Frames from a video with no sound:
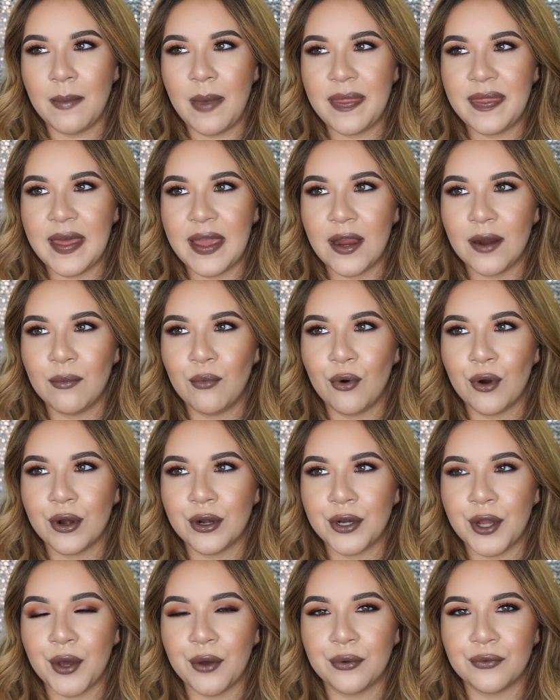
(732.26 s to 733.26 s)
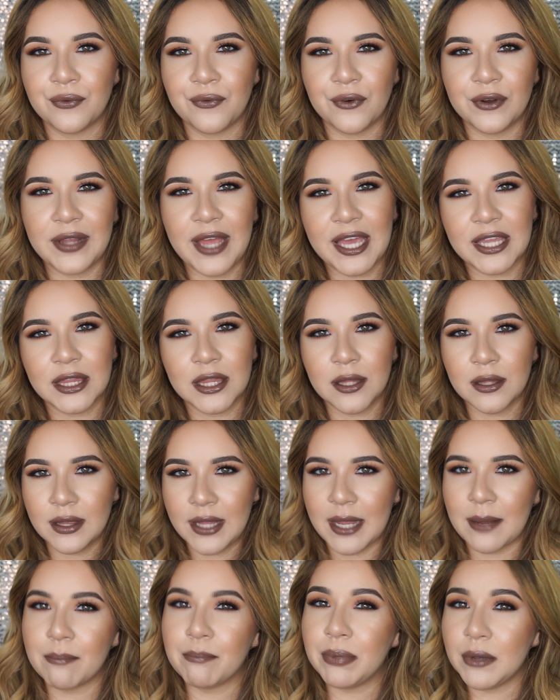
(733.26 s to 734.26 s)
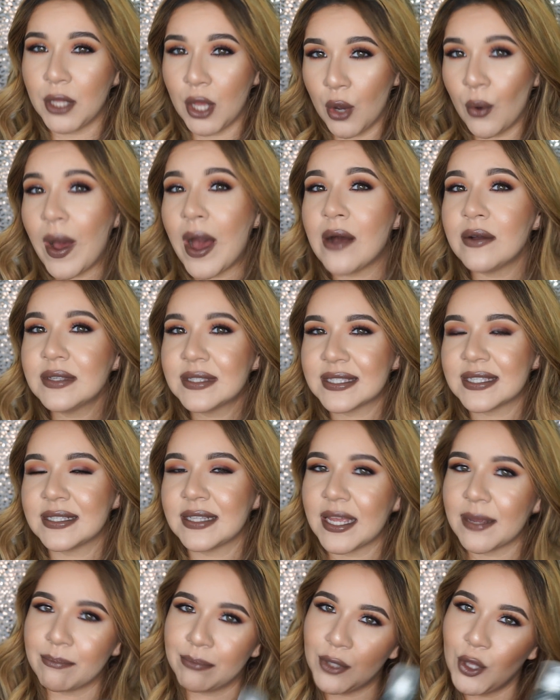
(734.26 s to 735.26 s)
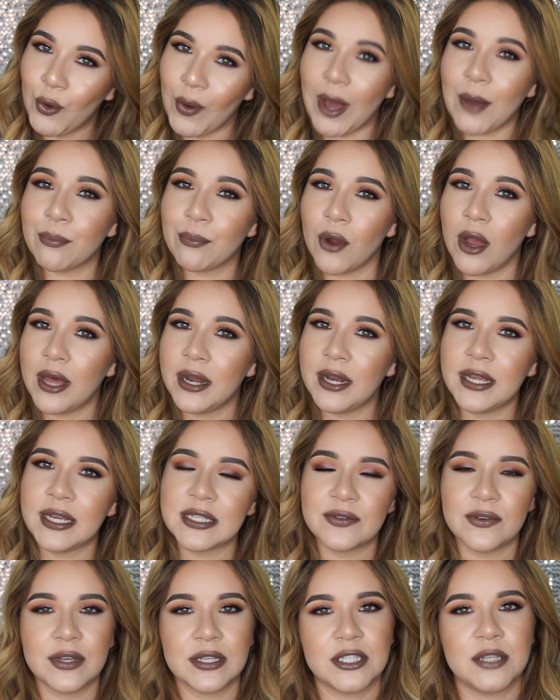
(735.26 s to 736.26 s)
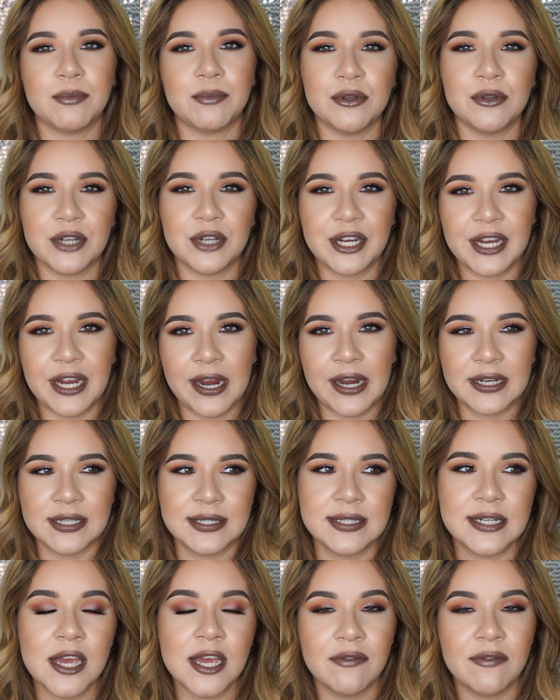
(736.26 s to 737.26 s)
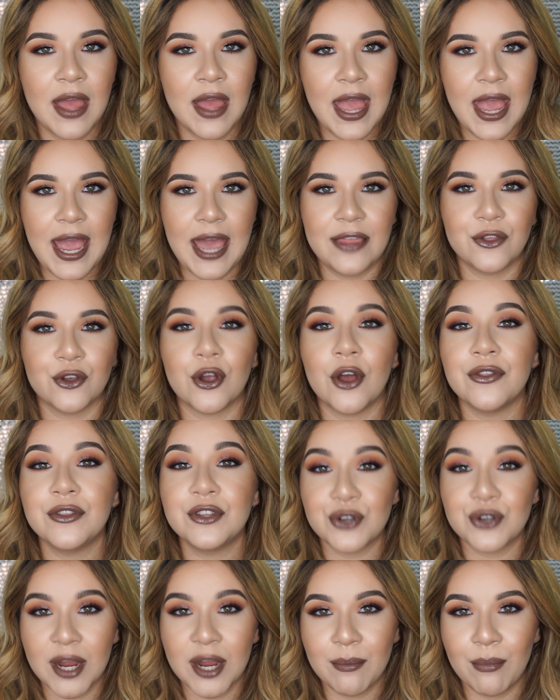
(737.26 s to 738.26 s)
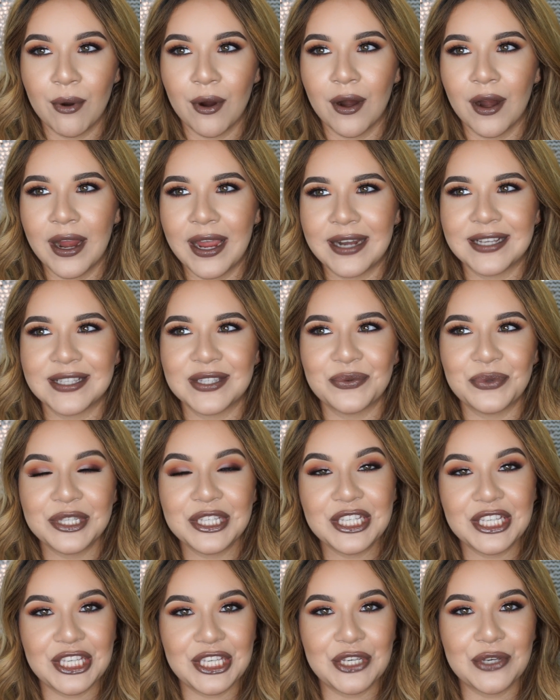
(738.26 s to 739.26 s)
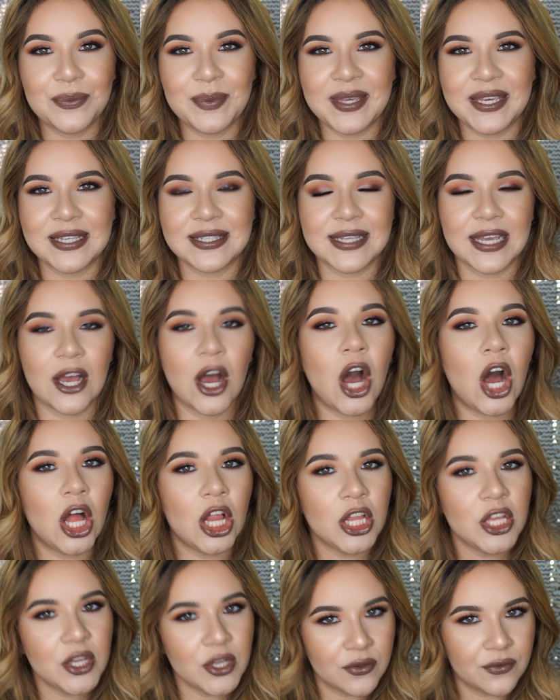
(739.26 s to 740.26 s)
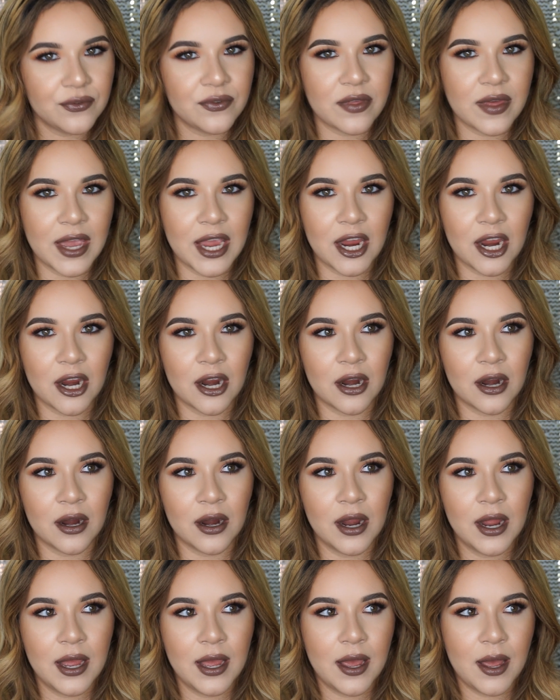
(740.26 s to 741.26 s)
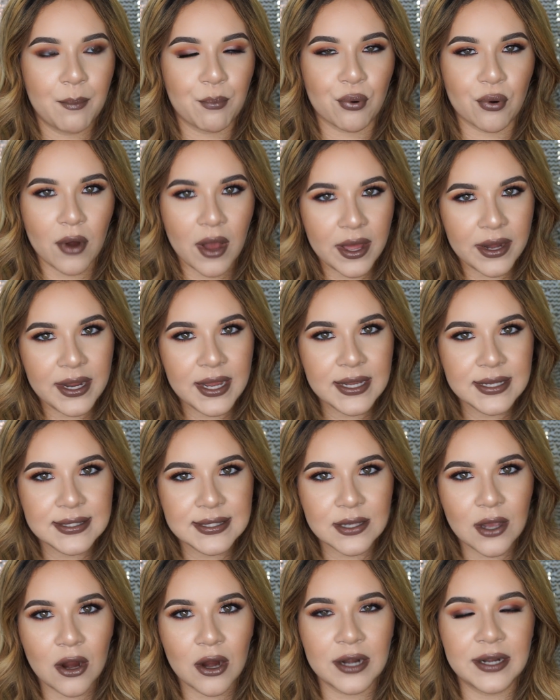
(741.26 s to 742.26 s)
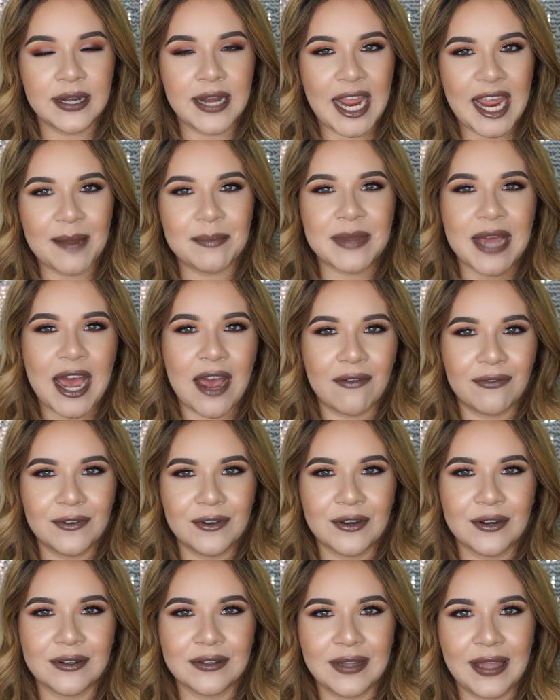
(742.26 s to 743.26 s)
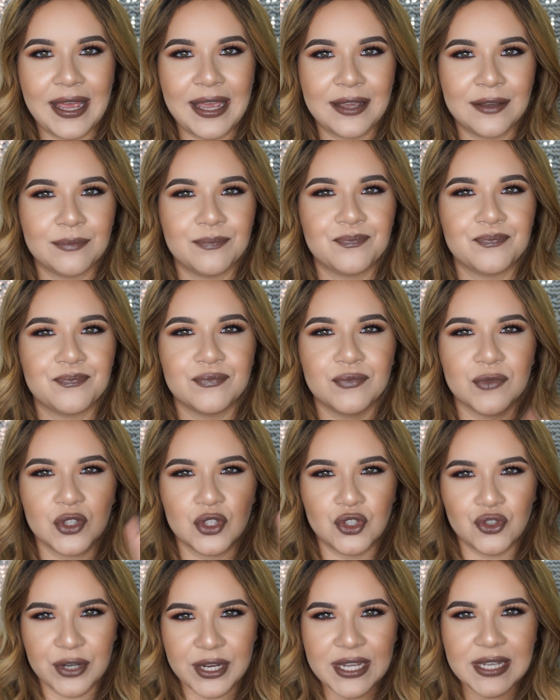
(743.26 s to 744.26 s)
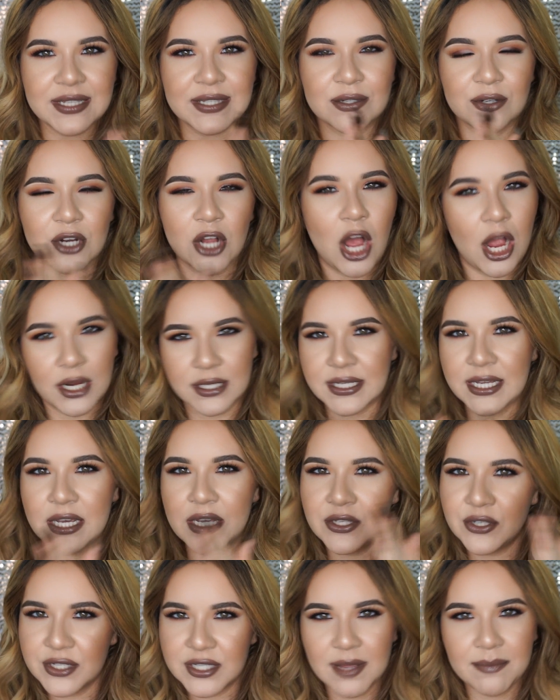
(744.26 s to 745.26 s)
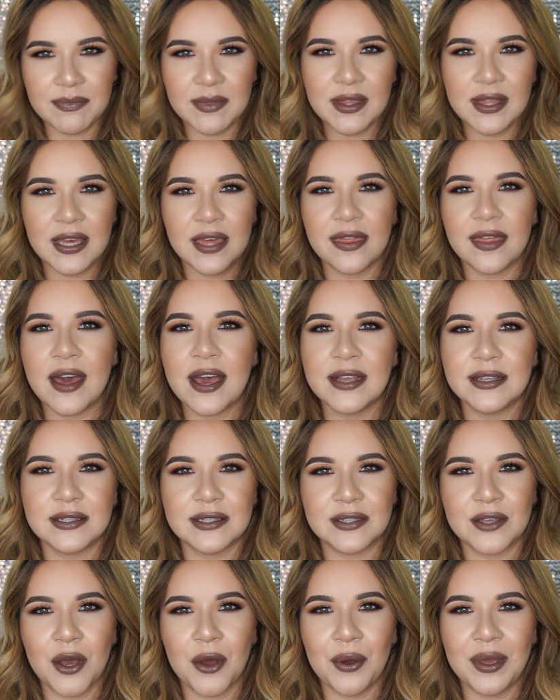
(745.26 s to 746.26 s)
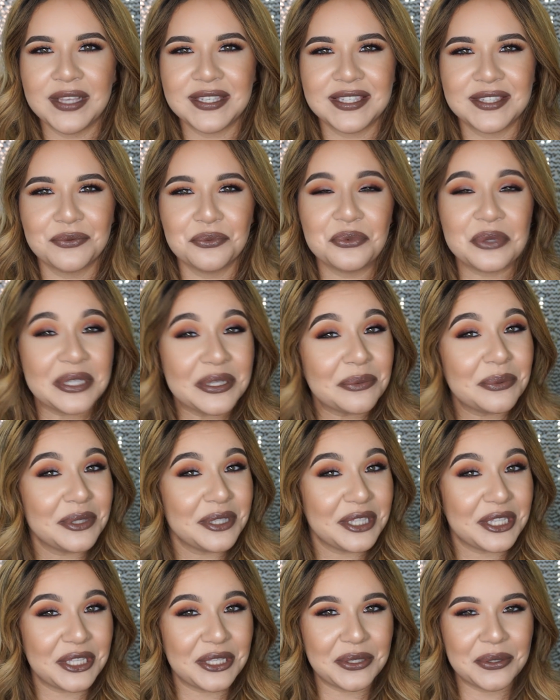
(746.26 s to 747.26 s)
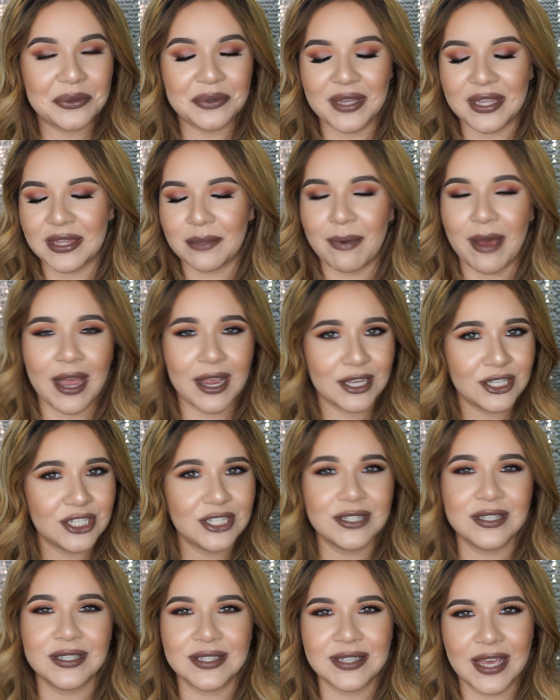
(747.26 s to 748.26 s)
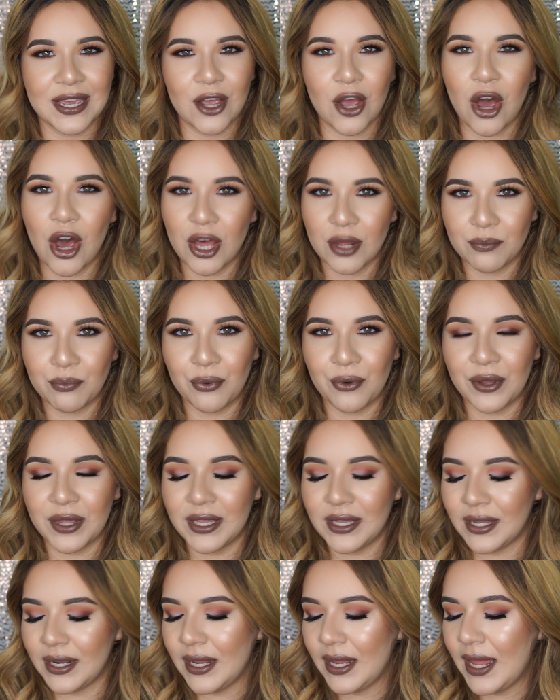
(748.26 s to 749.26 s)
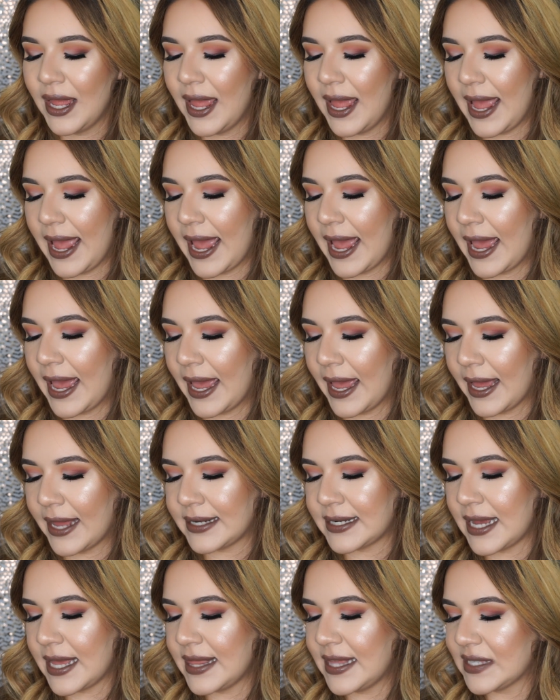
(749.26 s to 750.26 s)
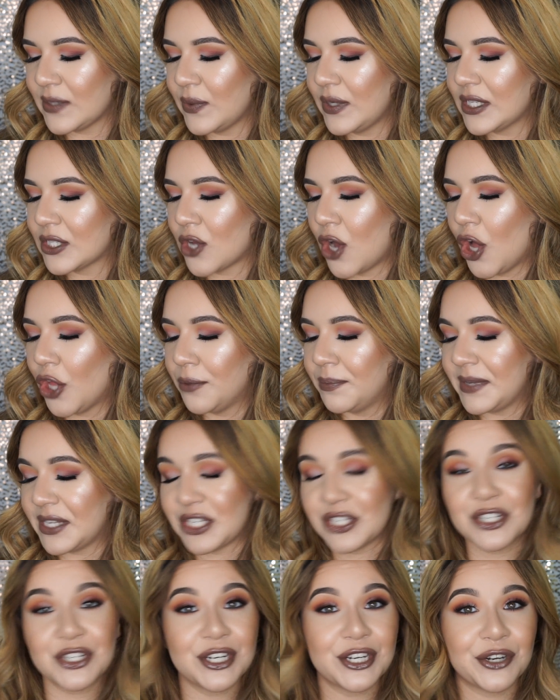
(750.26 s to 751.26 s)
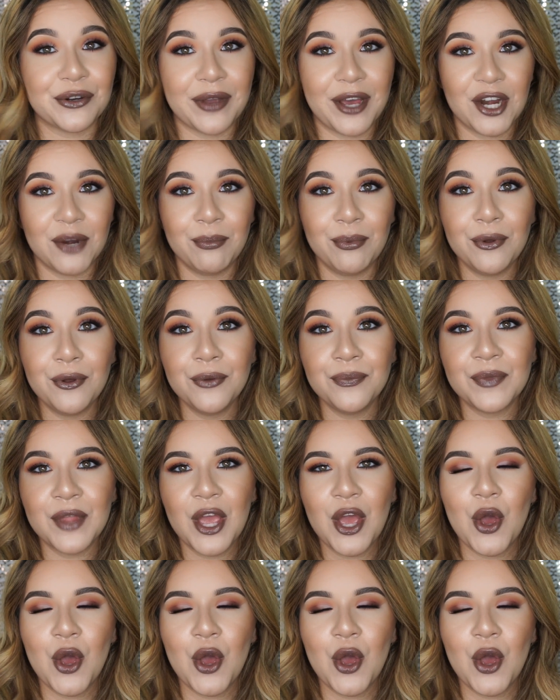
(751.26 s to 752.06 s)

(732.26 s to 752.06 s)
They are more known for like blowouts and like blowout products, like to blow dry your hair and stuff, and they're called the Drybar, and it's really cute because like all of their products are named after like drinks or cocktails or something like that. So it's really cute, and the packaging is like on point. And this one is called Mr. Incredible.